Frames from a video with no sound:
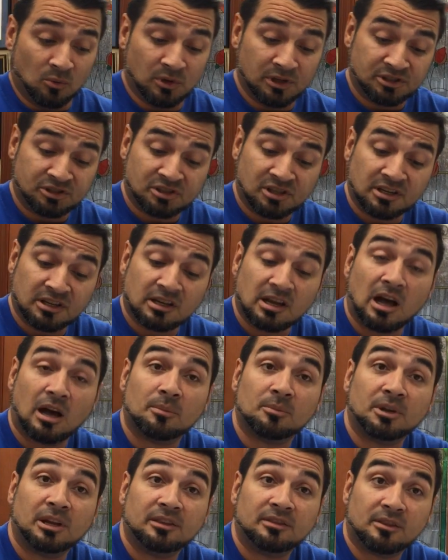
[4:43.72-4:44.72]
which can
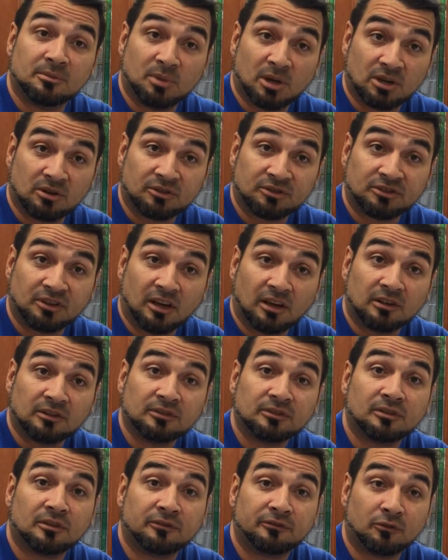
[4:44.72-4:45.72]
accommodate the bigger
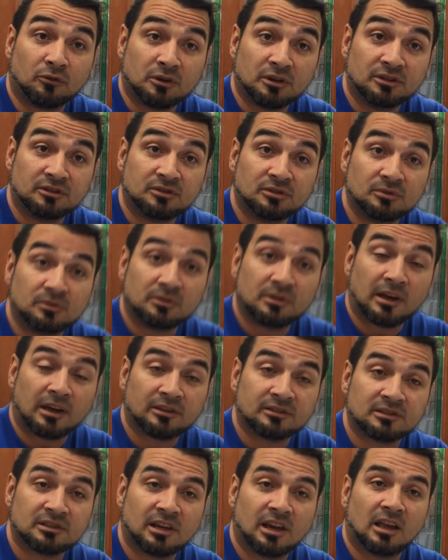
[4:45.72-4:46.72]
cells, the
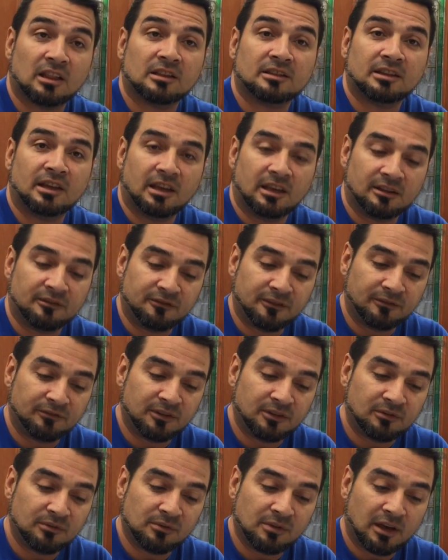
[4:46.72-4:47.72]
42,000 gallon and the
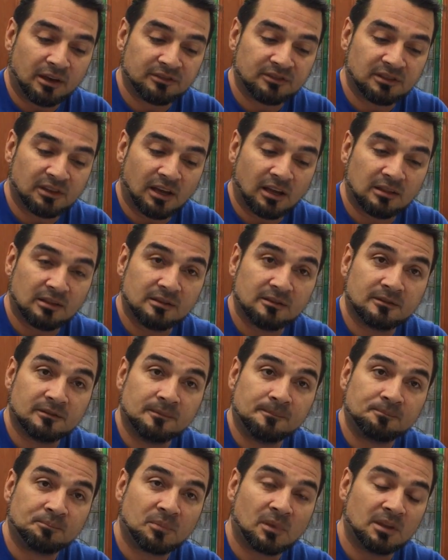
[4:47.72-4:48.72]
52,000
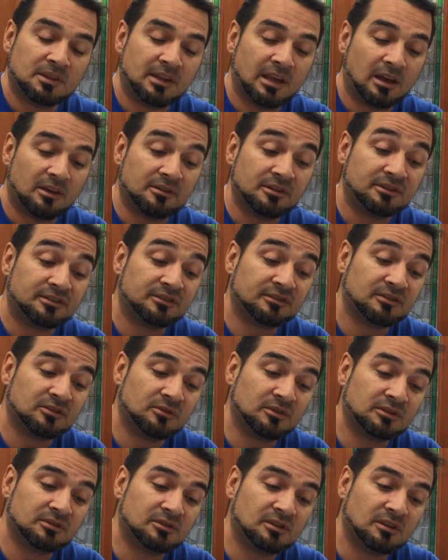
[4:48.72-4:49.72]
gallons. Now this is
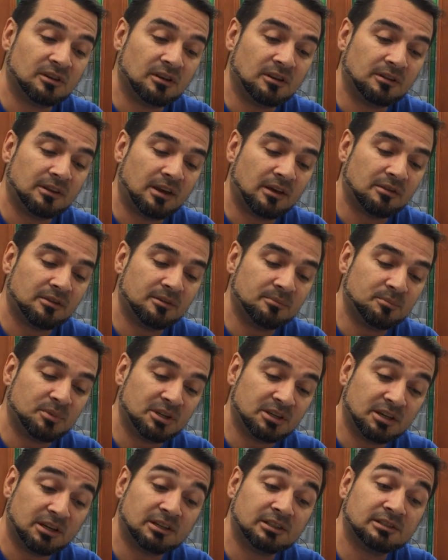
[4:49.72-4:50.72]
going to now that
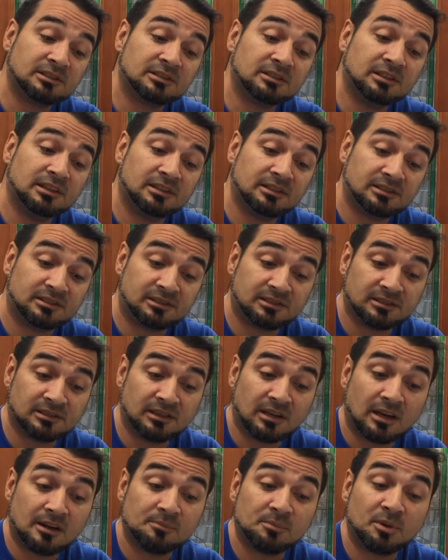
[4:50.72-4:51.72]
because it's
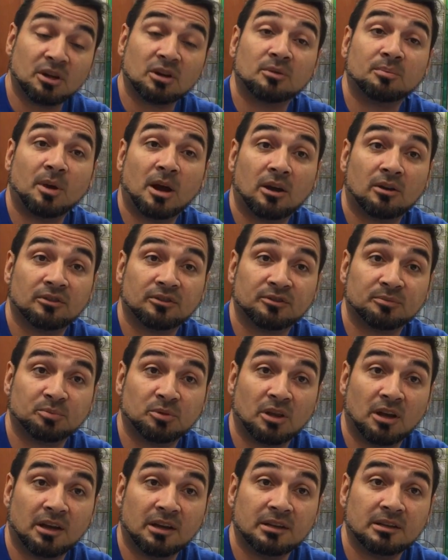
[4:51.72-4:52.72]
got a bigger power
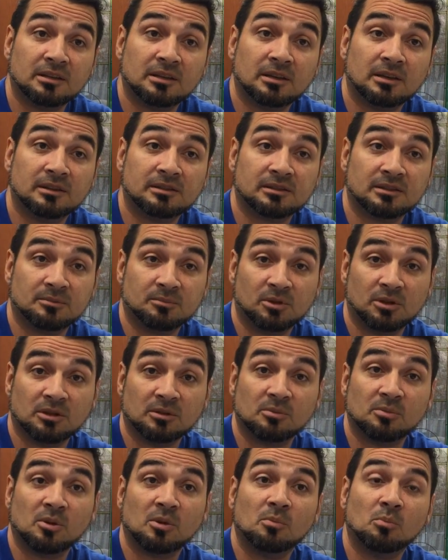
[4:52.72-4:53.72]
supply, it's going to be a
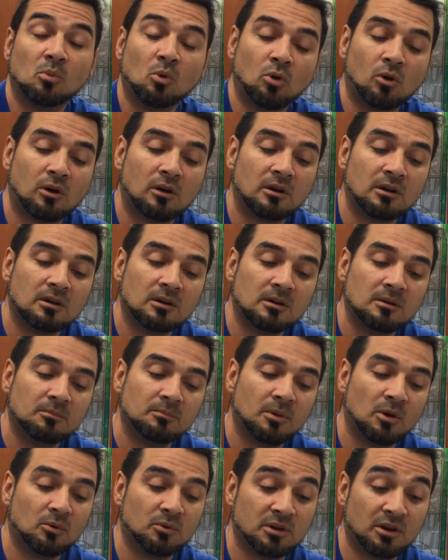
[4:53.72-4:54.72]
little bit more.
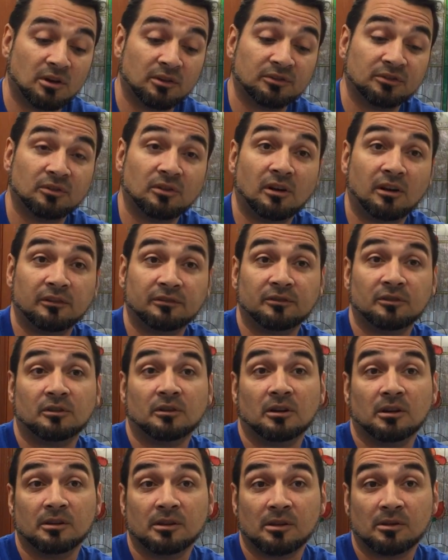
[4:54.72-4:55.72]
But we also
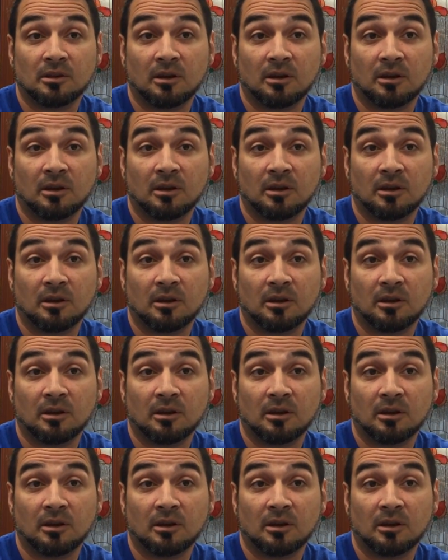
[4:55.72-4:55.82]
offer